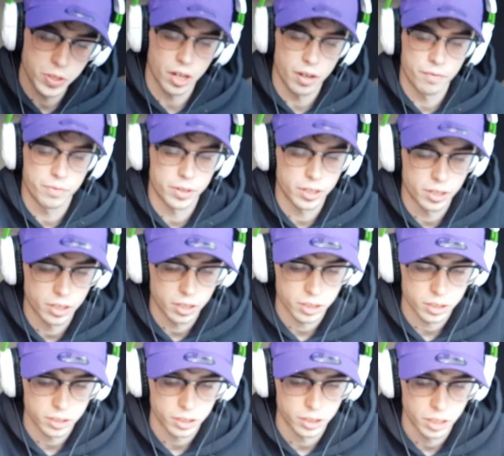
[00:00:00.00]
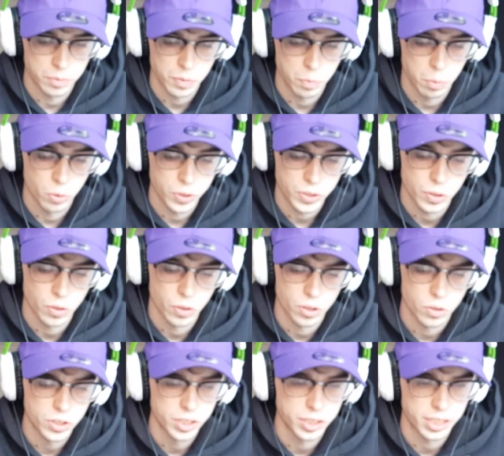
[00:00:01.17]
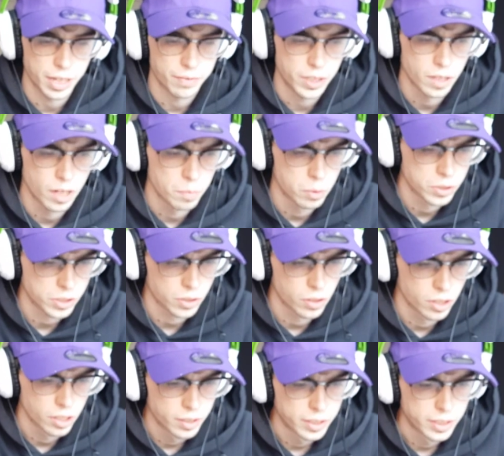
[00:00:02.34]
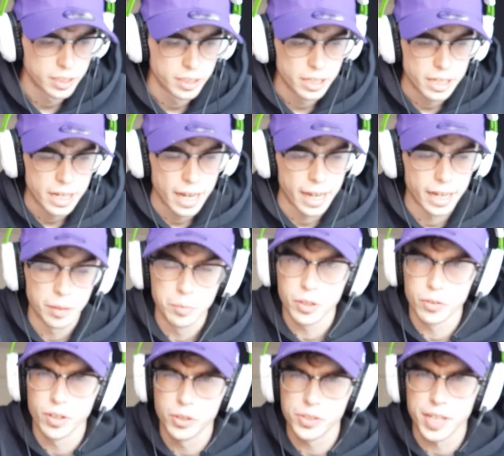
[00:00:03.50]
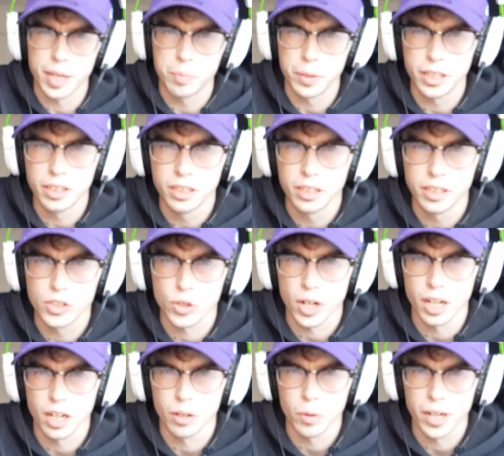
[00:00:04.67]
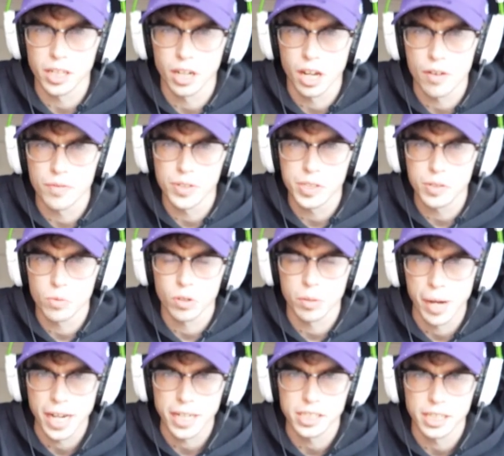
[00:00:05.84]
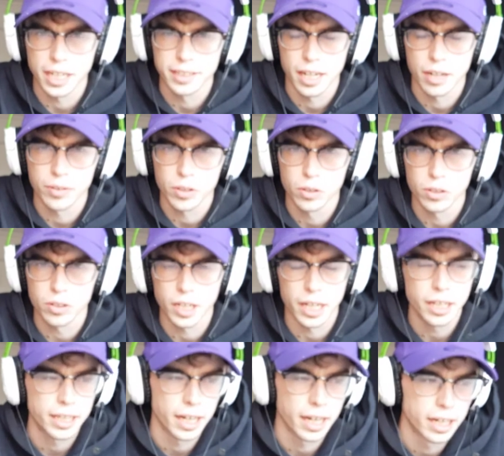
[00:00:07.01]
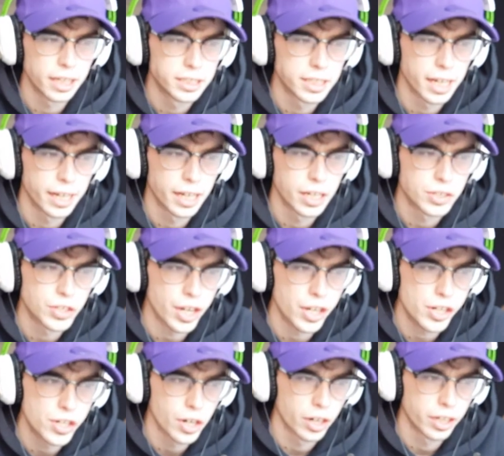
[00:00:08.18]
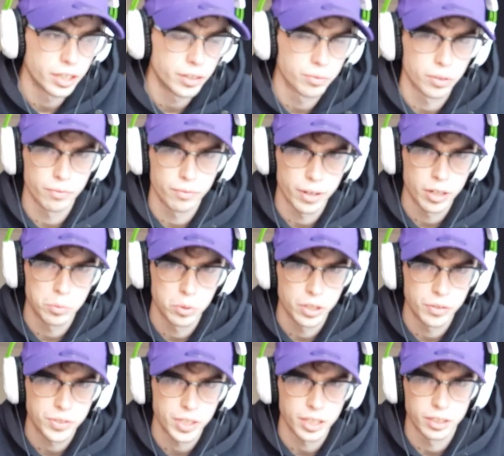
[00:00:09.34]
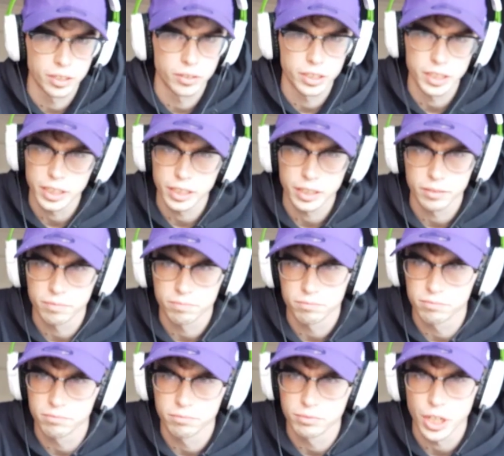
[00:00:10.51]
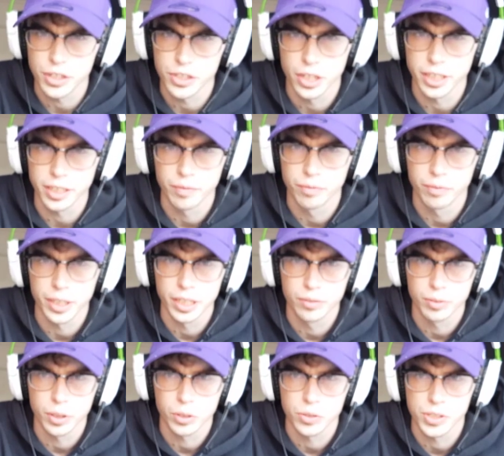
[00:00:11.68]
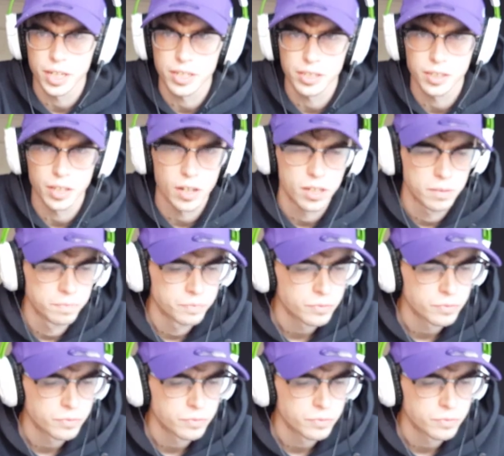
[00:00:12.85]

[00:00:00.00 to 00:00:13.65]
John in terms of points scored, 179 points scored. You can really use AP. He's traded away a lot of his running backs. He had Dalvin Cook and he had J.J. for a very brief stint. I don't think J.J. didn't field for the Crusaders at all.